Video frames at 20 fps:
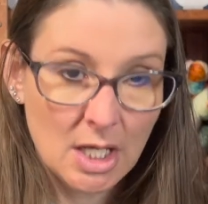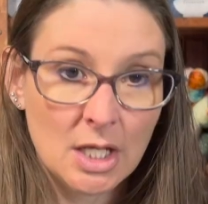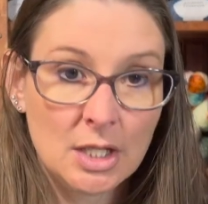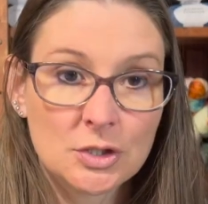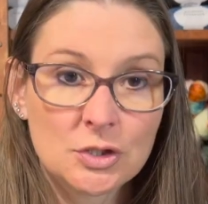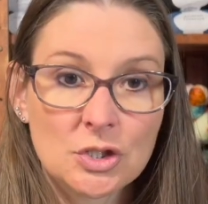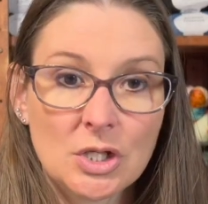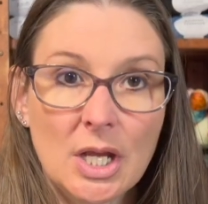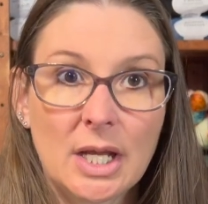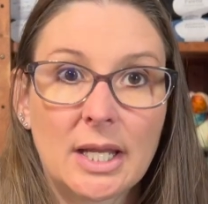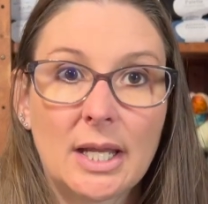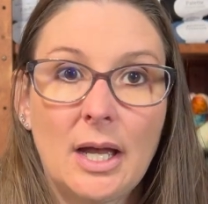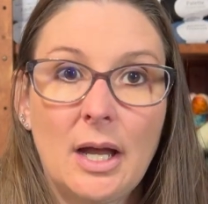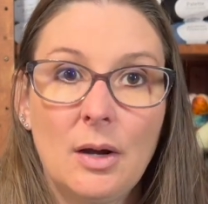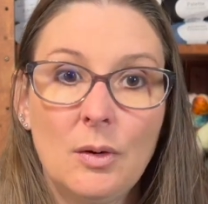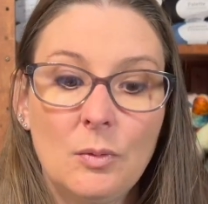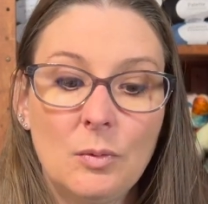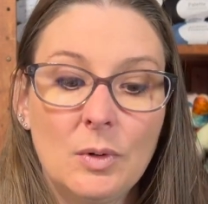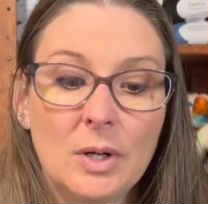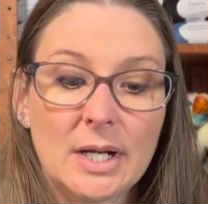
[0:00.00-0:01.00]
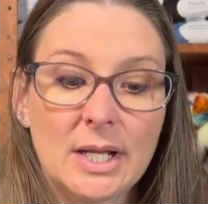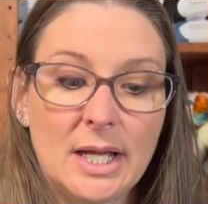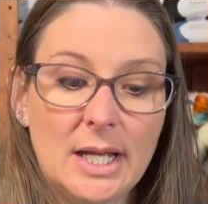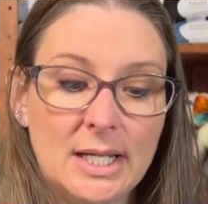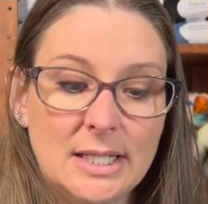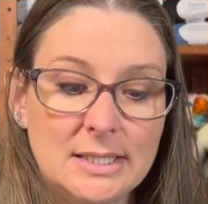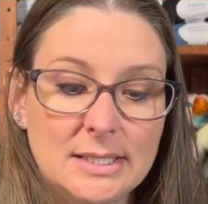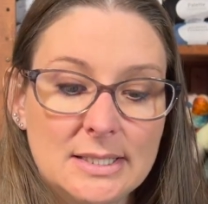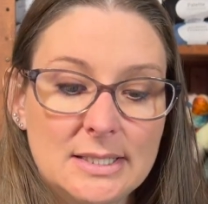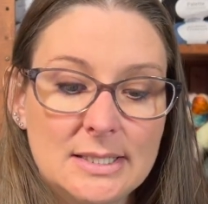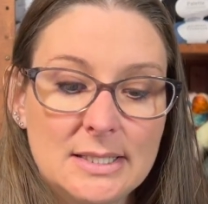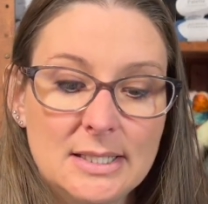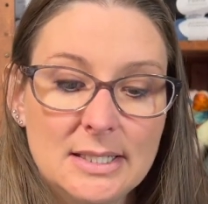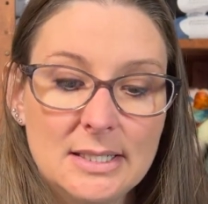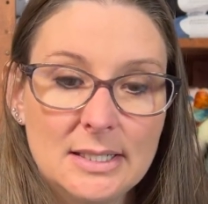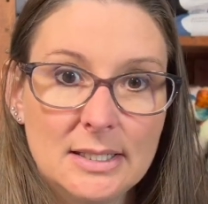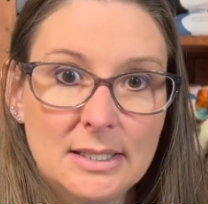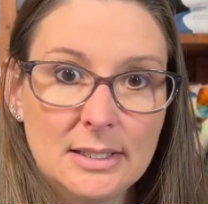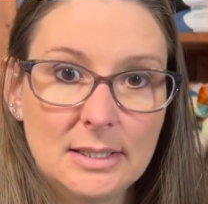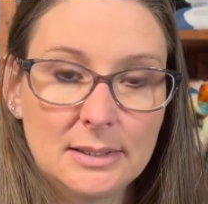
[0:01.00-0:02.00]
check out what I
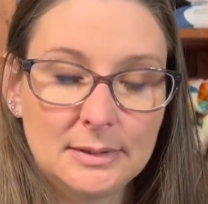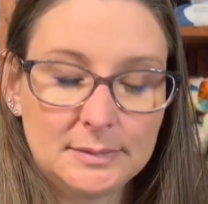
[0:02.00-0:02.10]
did,